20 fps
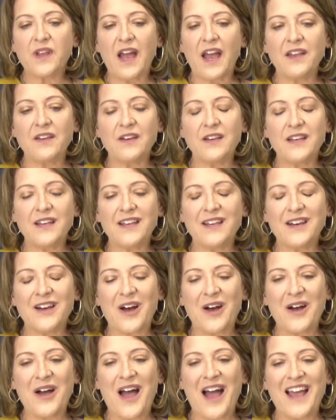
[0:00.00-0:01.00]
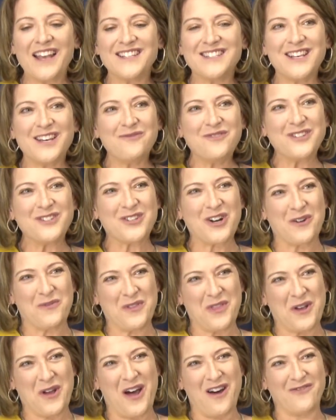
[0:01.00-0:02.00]
I I say we start
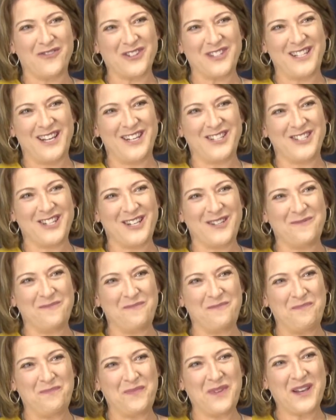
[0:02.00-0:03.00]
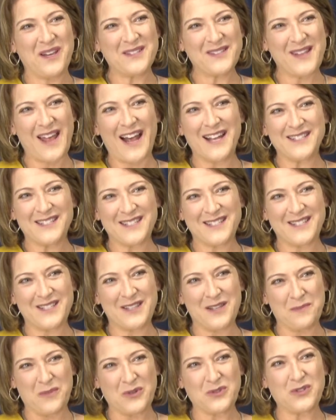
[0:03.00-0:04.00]
with a conversation because that's
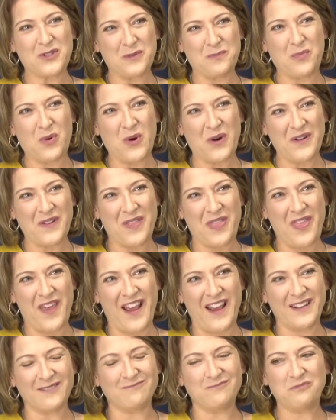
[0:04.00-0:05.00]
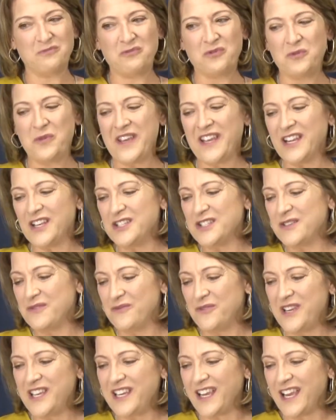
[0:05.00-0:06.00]
the most important thing. We can
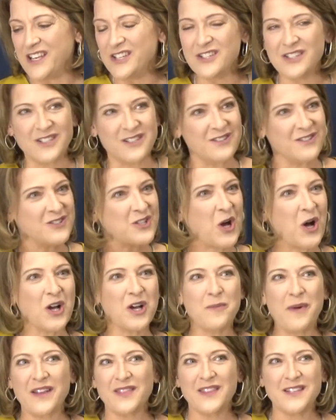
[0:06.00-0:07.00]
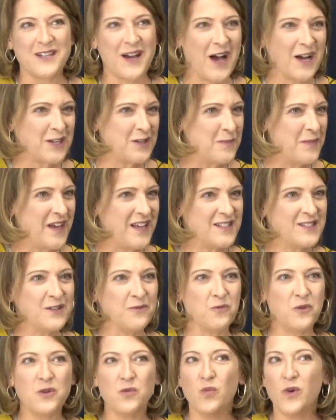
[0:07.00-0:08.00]
we can talk about the documents
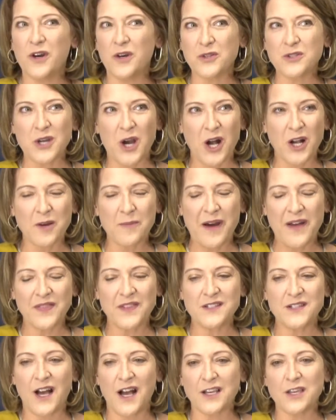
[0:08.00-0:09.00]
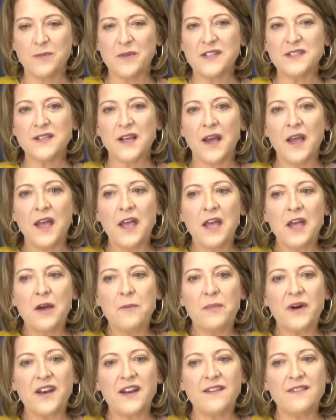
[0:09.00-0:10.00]
and we will talk about the documents,
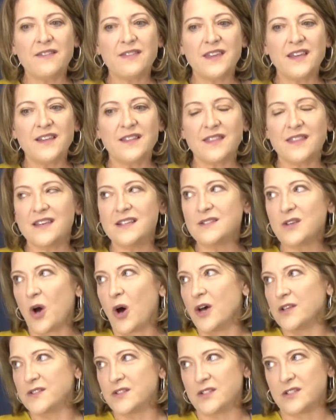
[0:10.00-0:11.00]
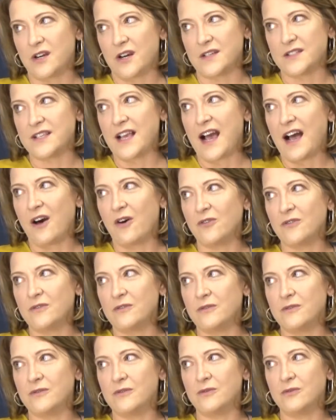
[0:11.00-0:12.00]
but I think this all starts out
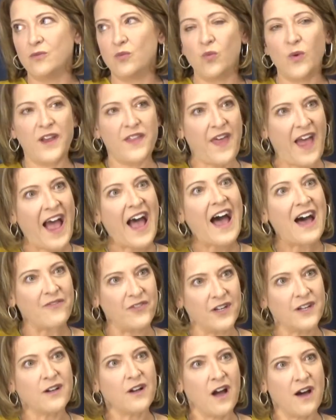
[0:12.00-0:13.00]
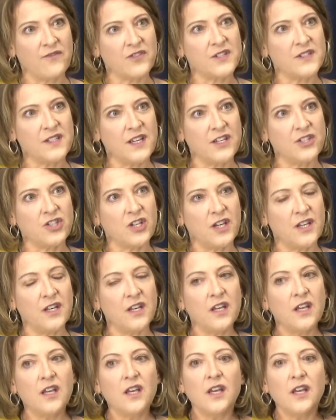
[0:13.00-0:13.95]
with having a conversation.